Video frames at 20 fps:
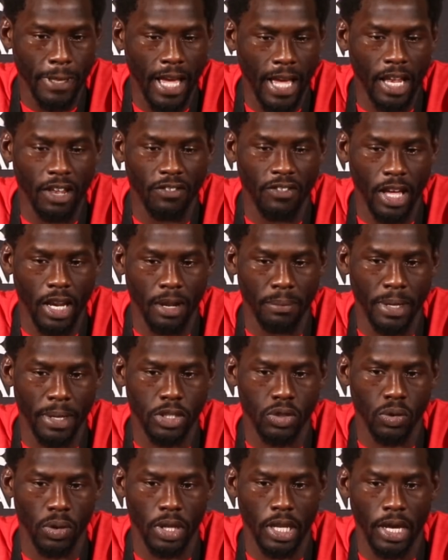elevated me
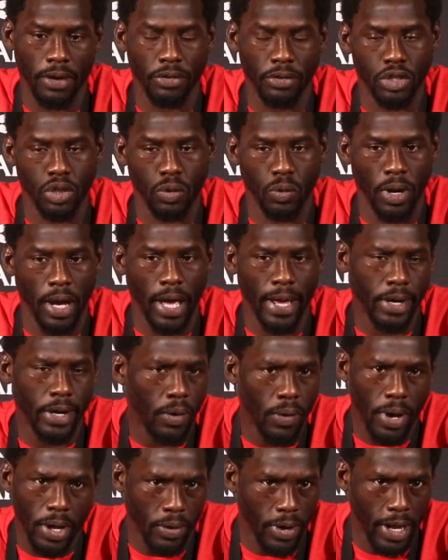to a level to where I
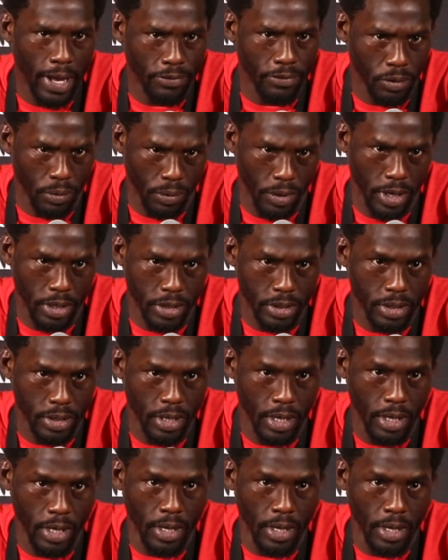know I don't have to rush.